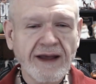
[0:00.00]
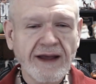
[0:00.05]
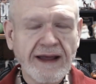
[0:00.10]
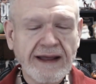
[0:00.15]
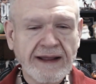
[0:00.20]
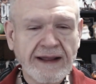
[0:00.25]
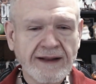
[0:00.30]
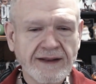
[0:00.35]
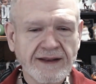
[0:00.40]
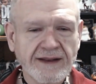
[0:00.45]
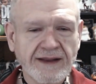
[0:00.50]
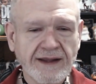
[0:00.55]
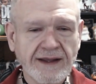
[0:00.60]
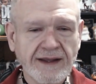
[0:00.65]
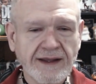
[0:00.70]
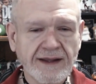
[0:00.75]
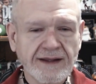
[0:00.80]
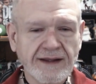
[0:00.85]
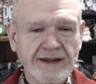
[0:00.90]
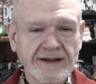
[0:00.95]
and
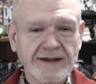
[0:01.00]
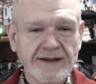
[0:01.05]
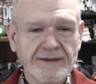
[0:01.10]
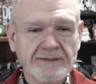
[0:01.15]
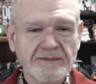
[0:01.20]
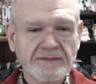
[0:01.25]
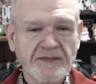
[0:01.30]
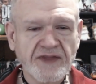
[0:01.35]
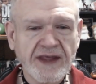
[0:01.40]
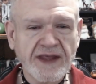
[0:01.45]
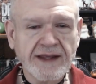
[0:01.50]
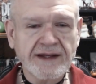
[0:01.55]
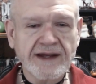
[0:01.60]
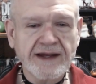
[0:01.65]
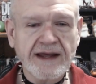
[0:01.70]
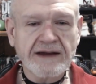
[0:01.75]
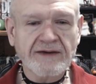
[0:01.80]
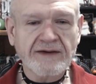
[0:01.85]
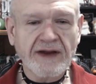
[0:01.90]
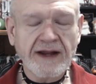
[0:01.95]
the thing
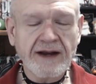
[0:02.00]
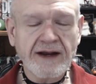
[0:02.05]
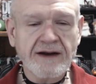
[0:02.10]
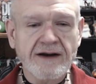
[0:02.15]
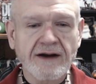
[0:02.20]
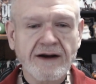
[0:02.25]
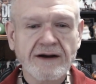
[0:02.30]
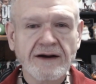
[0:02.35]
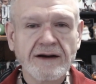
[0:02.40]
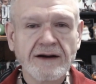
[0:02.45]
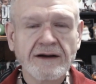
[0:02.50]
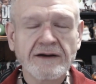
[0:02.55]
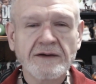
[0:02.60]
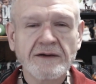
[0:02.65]
down here